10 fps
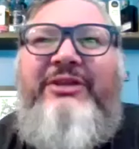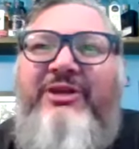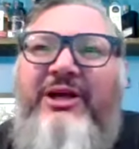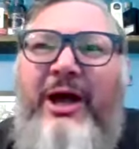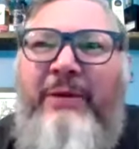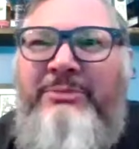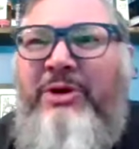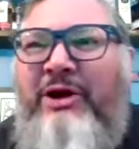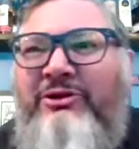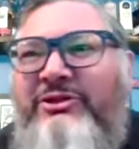the common
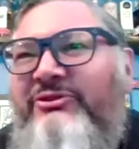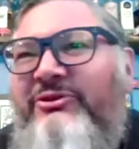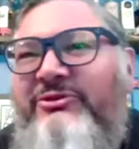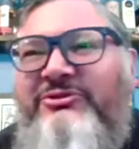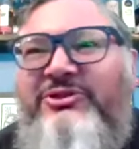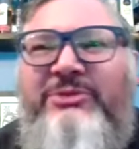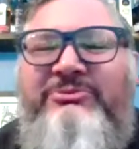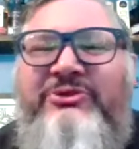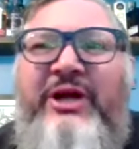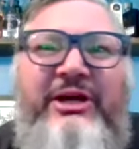parlance, those
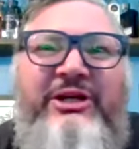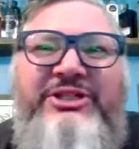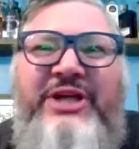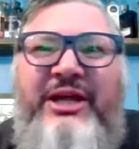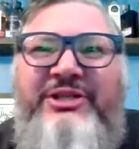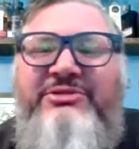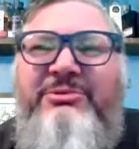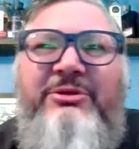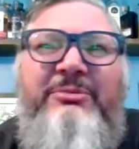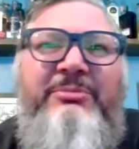terms are
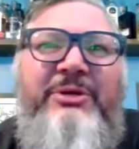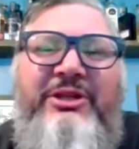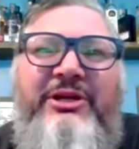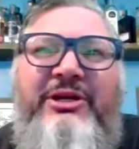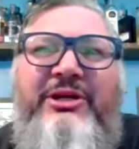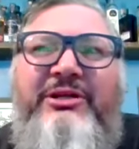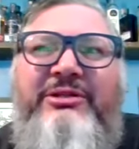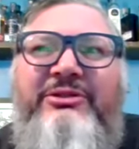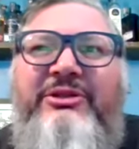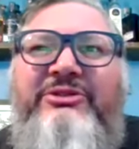interchangeable, but
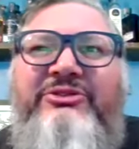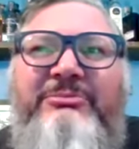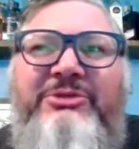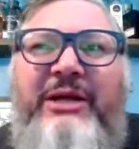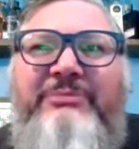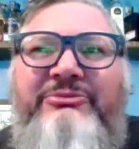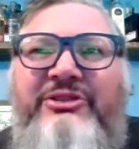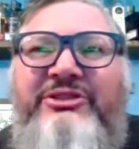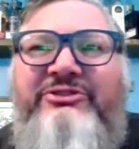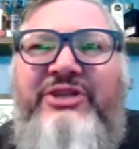there's sometimes
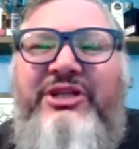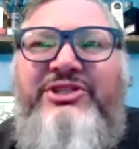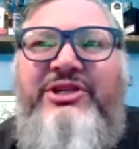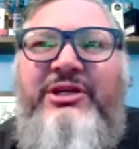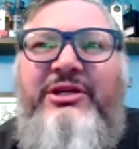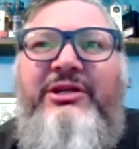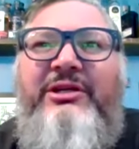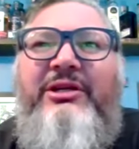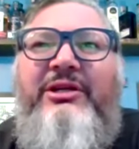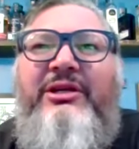a distinction,
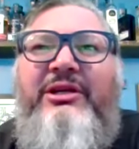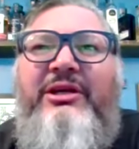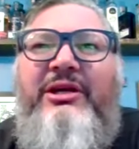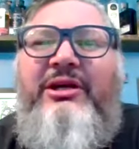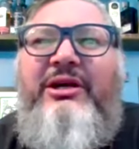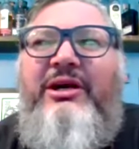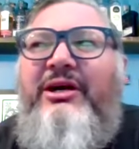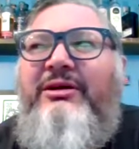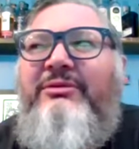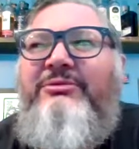
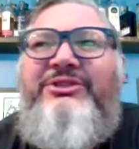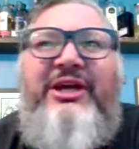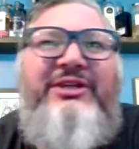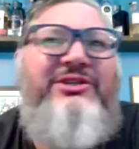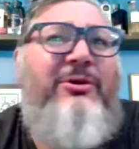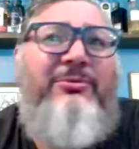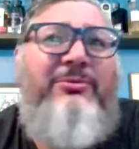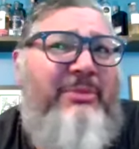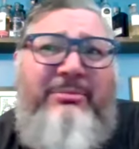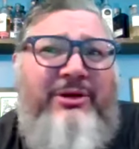which I don't
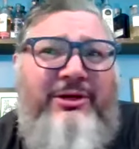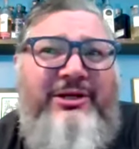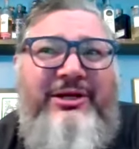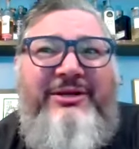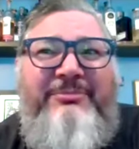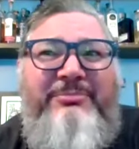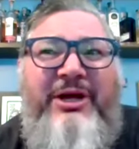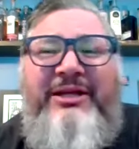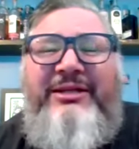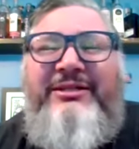remember.
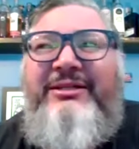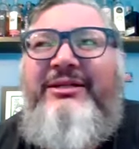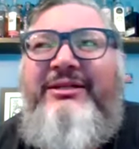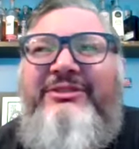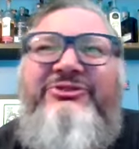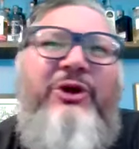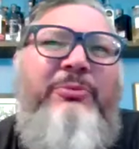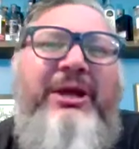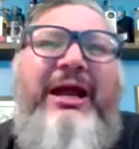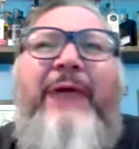But
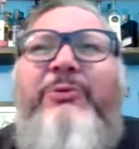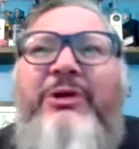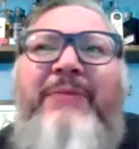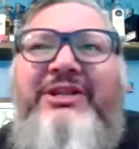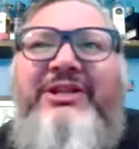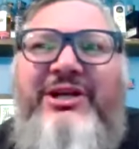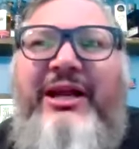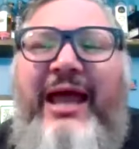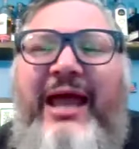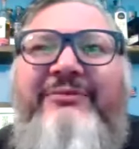but I would imagine
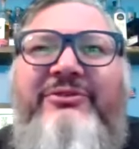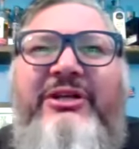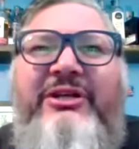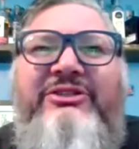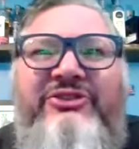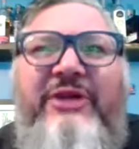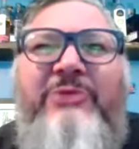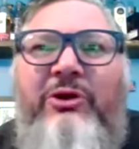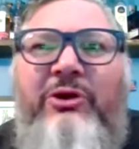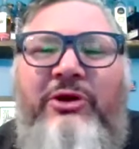it have some
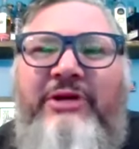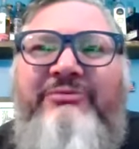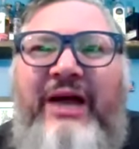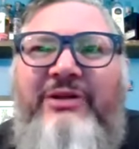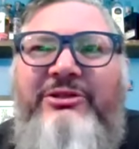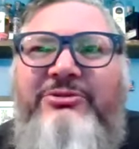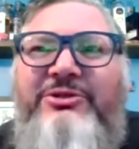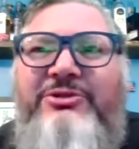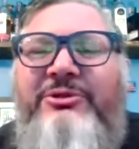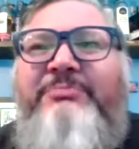caloric value
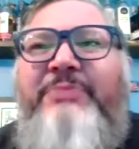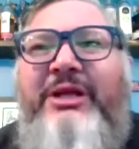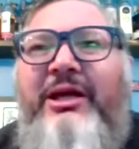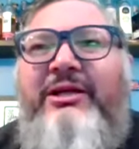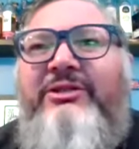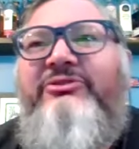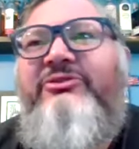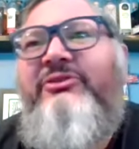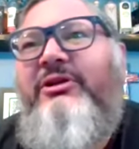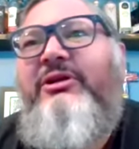to it because